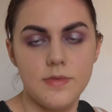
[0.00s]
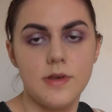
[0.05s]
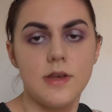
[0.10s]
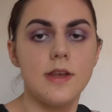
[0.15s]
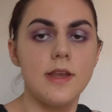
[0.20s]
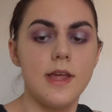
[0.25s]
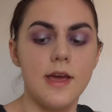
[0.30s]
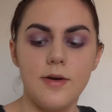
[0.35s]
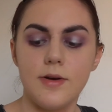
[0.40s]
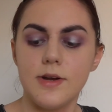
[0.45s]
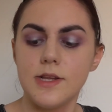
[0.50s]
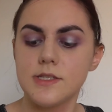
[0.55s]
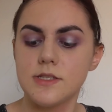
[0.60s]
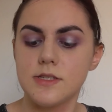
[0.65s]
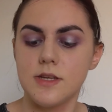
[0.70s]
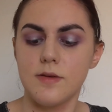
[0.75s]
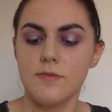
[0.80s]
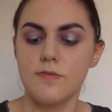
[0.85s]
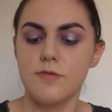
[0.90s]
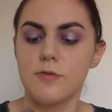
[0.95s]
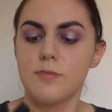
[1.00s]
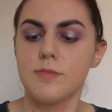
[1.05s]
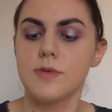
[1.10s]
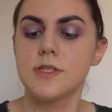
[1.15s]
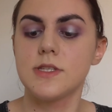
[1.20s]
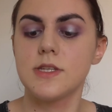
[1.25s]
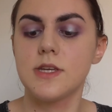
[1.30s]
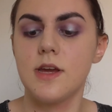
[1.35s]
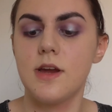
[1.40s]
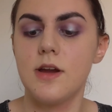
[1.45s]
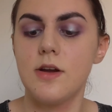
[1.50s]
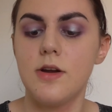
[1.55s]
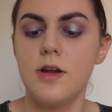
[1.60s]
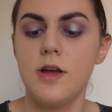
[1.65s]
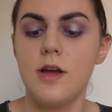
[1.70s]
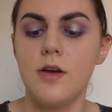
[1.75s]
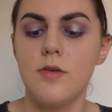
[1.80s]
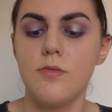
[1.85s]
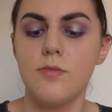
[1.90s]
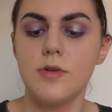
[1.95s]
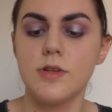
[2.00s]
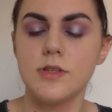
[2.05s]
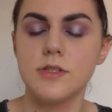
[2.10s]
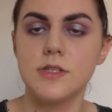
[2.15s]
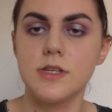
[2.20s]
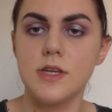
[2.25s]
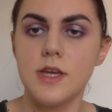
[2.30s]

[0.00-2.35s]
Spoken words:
Now it is time for mascara. I'm once